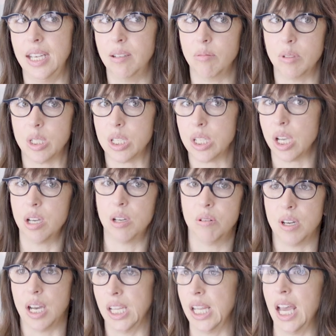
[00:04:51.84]
and it was
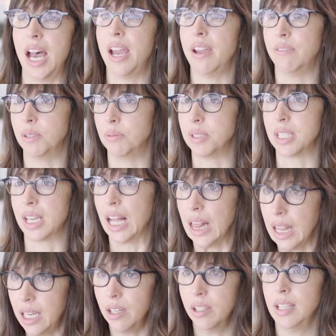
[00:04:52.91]
so alive. It was
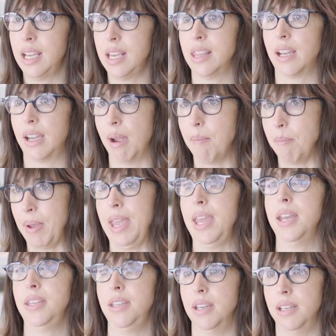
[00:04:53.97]
clearly the
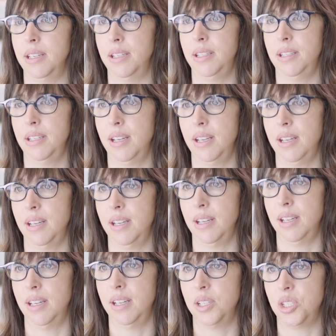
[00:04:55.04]
companion
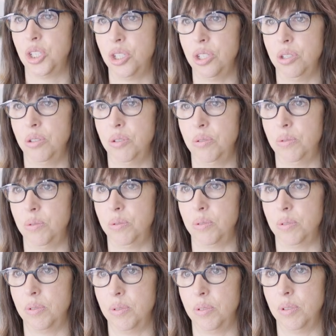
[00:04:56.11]
to
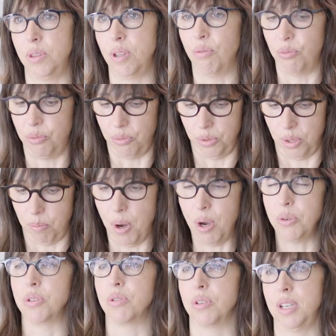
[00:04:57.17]
the
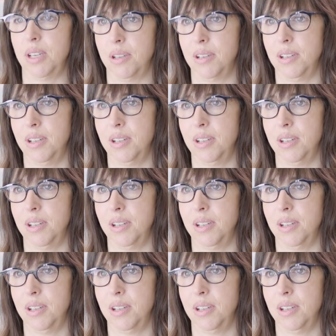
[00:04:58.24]
poetry.